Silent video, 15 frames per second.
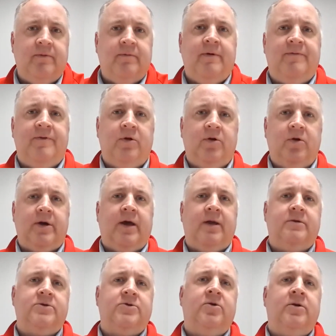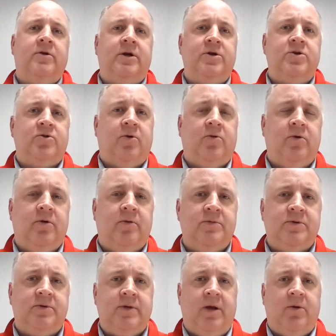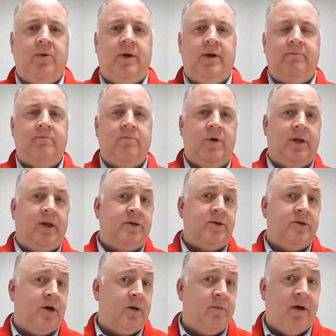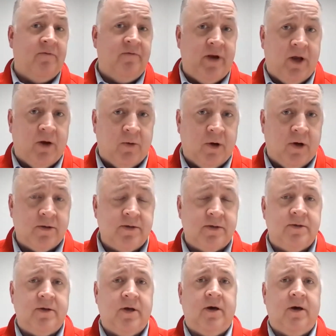If you look at certain control rooms, we like to talk about video walls.